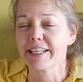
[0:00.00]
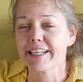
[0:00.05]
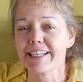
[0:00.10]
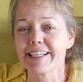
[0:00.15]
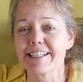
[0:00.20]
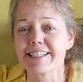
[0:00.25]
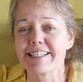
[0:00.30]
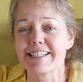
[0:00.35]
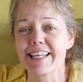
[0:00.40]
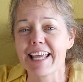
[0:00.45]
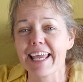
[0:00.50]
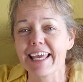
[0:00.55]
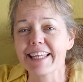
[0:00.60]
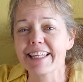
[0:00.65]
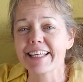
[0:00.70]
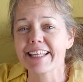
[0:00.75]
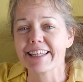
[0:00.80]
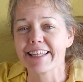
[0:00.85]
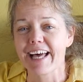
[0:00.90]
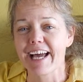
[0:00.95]
in his
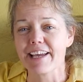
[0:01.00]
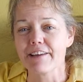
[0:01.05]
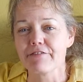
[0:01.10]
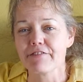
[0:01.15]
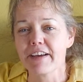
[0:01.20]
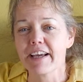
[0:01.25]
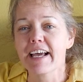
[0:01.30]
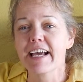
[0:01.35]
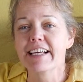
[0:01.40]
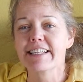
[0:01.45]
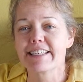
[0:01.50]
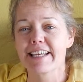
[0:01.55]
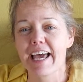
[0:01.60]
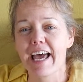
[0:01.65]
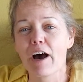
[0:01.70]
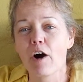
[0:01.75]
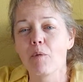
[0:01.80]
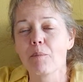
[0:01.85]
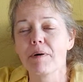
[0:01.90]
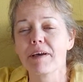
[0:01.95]
daily life to
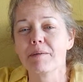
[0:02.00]
help